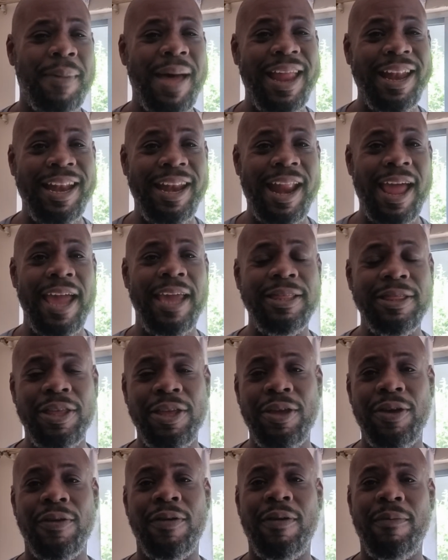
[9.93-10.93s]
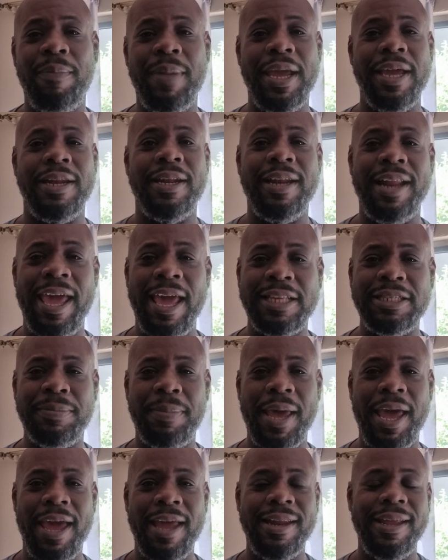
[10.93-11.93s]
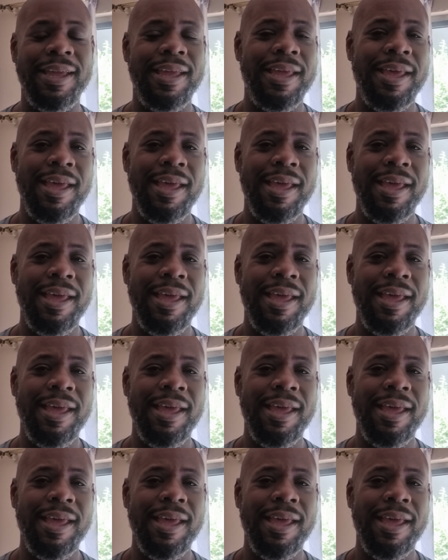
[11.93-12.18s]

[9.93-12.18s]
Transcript: my 9th year of being an expat.